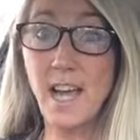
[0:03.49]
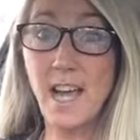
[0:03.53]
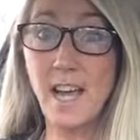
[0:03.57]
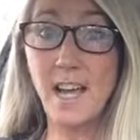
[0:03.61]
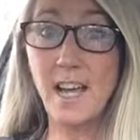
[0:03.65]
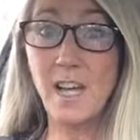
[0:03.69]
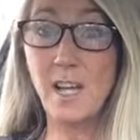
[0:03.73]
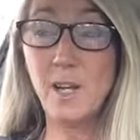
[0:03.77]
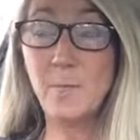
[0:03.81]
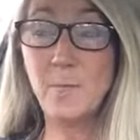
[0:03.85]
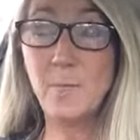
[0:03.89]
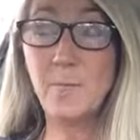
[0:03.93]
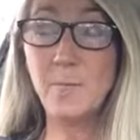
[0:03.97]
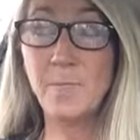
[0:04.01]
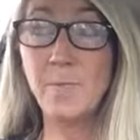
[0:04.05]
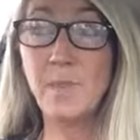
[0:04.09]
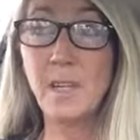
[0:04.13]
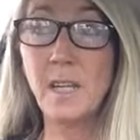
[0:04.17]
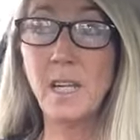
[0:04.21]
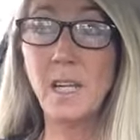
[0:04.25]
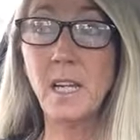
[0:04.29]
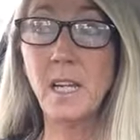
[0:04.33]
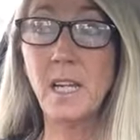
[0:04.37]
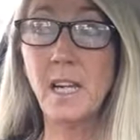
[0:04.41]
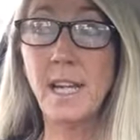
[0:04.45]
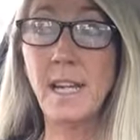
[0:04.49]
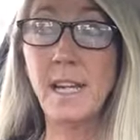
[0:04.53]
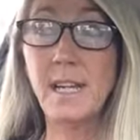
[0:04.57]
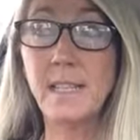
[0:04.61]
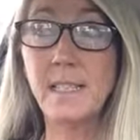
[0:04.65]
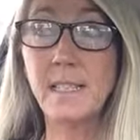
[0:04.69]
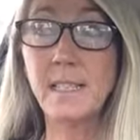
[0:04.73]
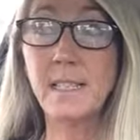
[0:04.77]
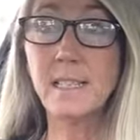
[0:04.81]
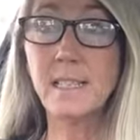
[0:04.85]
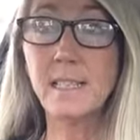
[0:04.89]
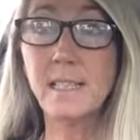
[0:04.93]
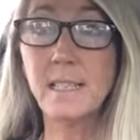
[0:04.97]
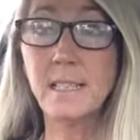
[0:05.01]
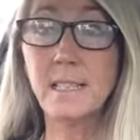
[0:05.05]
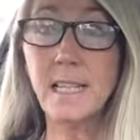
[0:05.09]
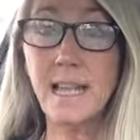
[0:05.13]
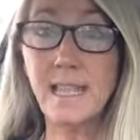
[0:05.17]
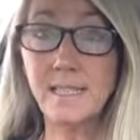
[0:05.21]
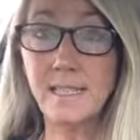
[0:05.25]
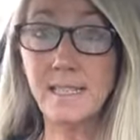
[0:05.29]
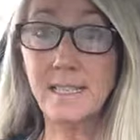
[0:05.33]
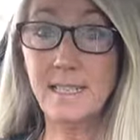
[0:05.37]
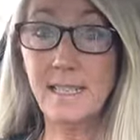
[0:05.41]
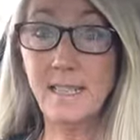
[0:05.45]
It's
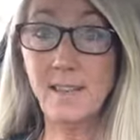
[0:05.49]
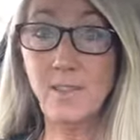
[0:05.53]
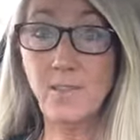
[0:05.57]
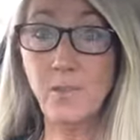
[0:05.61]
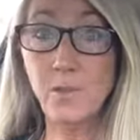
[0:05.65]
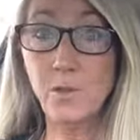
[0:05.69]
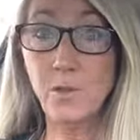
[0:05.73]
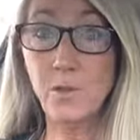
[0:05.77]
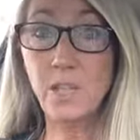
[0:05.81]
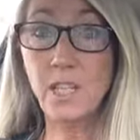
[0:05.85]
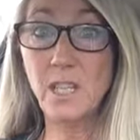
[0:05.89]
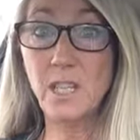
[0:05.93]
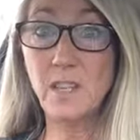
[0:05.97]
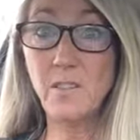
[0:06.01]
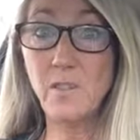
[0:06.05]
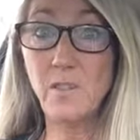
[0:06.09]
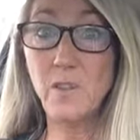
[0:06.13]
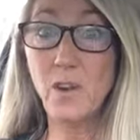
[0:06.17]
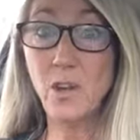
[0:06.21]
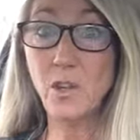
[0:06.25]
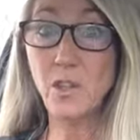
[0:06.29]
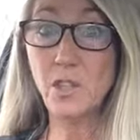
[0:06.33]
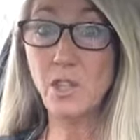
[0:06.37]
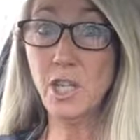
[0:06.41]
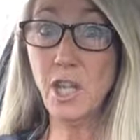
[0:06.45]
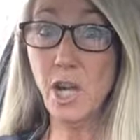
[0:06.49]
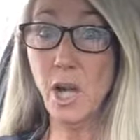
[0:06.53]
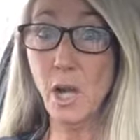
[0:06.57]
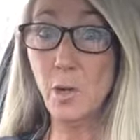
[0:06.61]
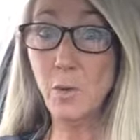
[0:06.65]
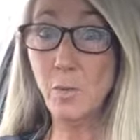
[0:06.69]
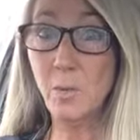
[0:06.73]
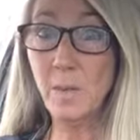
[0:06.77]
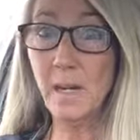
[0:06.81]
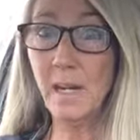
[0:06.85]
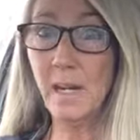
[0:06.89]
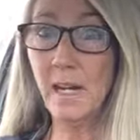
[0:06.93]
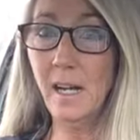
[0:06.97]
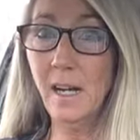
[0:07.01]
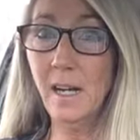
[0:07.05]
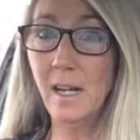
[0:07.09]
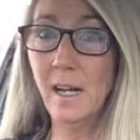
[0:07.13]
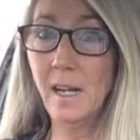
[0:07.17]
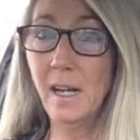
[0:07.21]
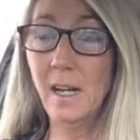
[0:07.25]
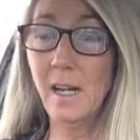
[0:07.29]
Saturday the 14th of October.